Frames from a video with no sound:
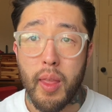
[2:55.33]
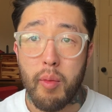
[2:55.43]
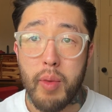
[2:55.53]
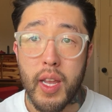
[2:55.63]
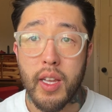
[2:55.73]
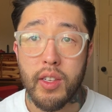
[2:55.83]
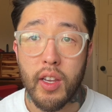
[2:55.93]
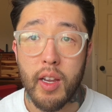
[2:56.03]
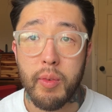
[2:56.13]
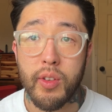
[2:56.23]
being
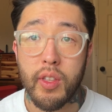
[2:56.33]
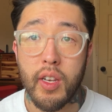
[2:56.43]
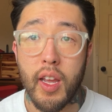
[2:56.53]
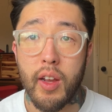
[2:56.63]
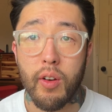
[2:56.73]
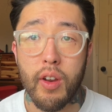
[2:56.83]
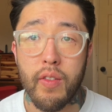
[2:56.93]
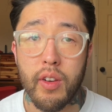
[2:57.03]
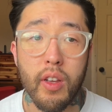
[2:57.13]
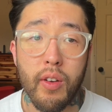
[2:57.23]
inside most of the day, or
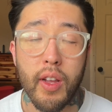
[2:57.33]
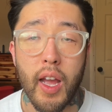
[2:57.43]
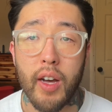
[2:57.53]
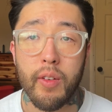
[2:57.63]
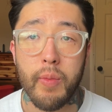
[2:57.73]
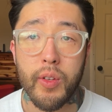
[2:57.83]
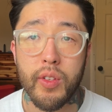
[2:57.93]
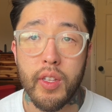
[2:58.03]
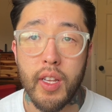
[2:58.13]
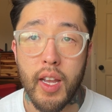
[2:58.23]
even going out most
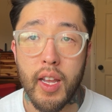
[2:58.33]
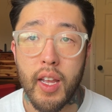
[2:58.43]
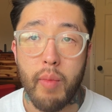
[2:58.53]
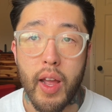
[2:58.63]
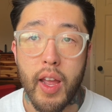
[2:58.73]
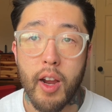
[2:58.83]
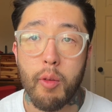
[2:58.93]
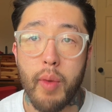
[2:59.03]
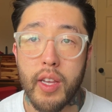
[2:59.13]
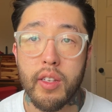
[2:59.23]
of the day, my hair
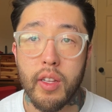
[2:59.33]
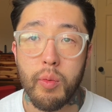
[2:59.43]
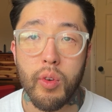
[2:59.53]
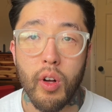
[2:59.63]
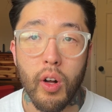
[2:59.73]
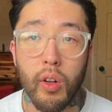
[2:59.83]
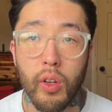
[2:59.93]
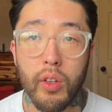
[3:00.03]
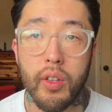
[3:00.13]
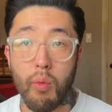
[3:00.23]
basically will
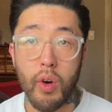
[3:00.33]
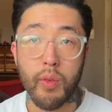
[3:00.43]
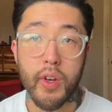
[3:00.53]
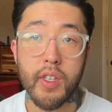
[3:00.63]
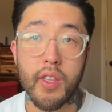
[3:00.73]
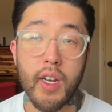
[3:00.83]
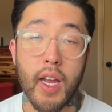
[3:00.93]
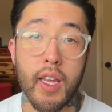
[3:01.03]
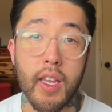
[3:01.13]
hold. One reason that I can